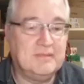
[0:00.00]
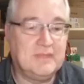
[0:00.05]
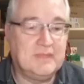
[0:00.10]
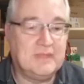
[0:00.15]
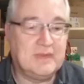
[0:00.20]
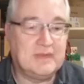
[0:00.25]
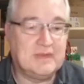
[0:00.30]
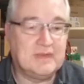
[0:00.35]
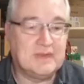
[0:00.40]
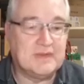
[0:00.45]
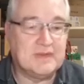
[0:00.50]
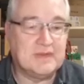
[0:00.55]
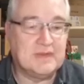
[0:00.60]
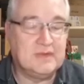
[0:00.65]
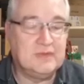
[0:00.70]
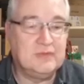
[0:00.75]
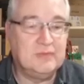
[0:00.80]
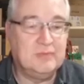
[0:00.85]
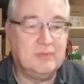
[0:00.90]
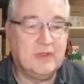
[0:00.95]
close to
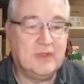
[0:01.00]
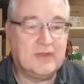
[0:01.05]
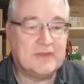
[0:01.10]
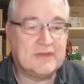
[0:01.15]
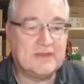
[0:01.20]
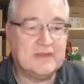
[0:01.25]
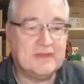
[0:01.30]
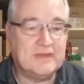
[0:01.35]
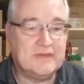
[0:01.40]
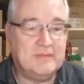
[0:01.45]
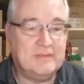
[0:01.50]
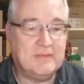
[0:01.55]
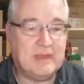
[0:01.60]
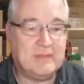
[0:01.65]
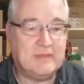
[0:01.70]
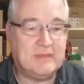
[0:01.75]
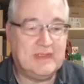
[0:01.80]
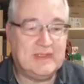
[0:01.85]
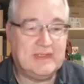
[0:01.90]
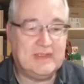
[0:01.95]
2 blocks of
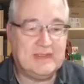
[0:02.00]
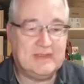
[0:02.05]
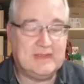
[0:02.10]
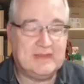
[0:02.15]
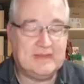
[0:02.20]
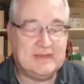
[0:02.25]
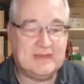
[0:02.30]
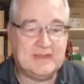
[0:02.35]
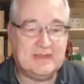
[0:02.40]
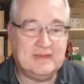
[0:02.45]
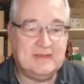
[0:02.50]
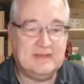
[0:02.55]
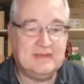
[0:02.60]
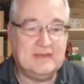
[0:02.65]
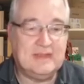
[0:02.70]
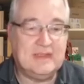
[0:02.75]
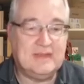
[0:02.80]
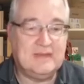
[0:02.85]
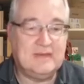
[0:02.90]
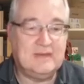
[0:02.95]
memory that are
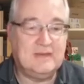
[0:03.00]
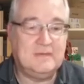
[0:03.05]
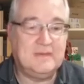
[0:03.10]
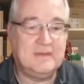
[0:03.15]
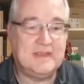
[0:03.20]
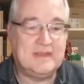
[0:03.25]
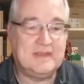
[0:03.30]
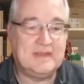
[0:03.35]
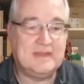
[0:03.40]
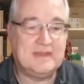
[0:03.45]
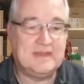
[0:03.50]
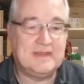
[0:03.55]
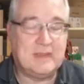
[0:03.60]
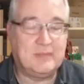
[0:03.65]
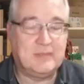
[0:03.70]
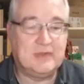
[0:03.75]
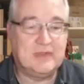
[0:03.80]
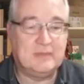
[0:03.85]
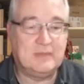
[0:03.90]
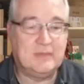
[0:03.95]
always a
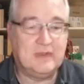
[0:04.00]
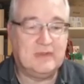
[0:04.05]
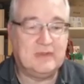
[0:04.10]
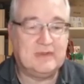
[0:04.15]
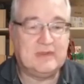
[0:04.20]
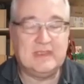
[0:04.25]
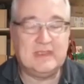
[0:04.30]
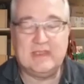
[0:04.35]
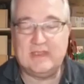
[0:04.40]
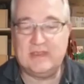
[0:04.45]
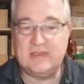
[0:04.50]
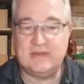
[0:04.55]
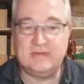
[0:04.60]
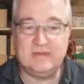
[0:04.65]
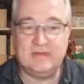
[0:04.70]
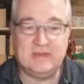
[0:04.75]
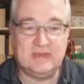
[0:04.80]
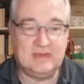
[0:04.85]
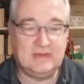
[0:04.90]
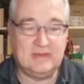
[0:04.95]
separate block that I
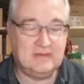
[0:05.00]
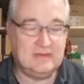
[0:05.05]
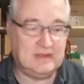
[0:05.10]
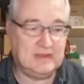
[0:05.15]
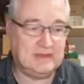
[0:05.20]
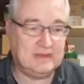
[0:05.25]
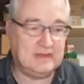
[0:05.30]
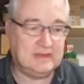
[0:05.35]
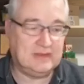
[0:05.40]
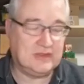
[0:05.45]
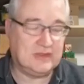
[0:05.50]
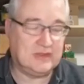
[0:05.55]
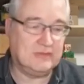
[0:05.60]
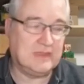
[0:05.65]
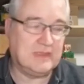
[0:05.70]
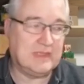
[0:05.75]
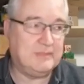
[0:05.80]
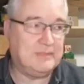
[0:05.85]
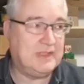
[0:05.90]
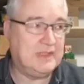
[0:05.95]
showed that showed
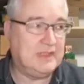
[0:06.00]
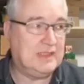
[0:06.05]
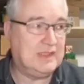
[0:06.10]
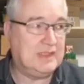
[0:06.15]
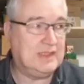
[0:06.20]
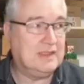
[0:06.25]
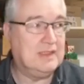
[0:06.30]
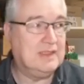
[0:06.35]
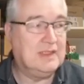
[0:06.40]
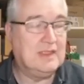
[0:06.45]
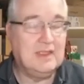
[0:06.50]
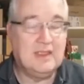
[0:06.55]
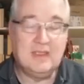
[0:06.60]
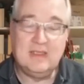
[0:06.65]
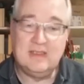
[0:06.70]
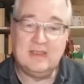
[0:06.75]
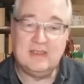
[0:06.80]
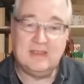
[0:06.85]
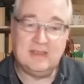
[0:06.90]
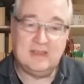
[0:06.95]
up in the
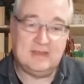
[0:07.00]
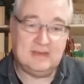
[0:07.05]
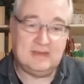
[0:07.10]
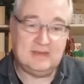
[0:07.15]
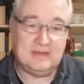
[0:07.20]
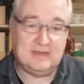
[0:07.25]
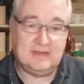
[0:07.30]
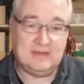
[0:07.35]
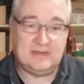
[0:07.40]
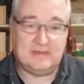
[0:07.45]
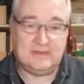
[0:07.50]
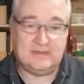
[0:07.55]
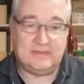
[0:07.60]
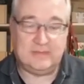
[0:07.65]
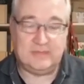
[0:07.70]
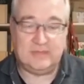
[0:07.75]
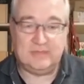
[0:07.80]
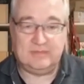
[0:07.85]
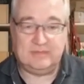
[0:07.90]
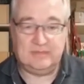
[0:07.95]

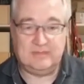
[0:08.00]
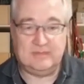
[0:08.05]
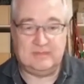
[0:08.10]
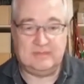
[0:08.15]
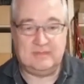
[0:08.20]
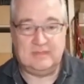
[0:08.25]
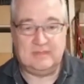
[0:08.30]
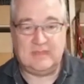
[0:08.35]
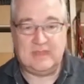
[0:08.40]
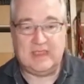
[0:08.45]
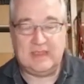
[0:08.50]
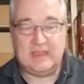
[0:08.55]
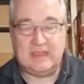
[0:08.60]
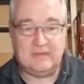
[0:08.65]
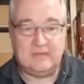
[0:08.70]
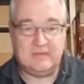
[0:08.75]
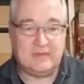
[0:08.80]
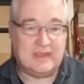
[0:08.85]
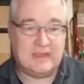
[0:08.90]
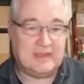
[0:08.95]

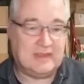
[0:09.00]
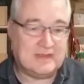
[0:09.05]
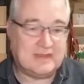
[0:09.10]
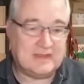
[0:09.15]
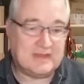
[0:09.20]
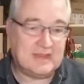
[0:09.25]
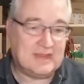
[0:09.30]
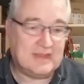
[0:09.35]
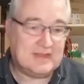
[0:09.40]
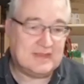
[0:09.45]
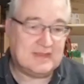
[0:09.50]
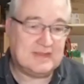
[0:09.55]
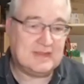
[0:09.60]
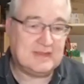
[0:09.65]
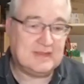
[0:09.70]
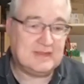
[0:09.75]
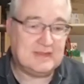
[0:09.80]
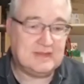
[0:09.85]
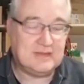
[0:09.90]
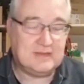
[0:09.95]
8296
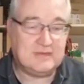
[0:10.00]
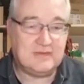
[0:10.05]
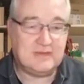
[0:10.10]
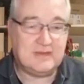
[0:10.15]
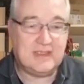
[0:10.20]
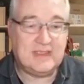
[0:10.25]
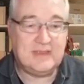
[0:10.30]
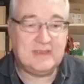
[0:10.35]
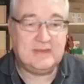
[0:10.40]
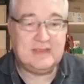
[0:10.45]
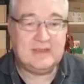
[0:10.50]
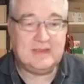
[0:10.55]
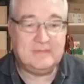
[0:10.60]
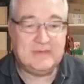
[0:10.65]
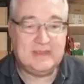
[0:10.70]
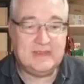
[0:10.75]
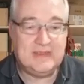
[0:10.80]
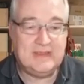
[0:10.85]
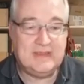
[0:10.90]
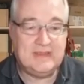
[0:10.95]
try that we
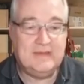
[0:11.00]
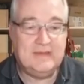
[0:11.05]
did.